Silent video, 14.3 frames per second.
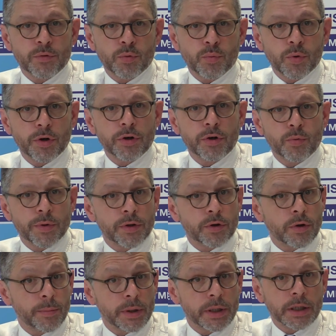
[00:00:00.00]
to work with
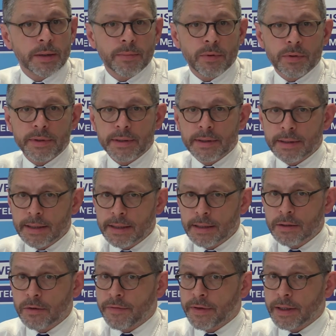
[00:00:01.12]
communicable disease
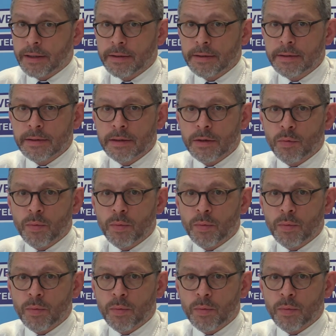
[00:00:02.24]
surveillance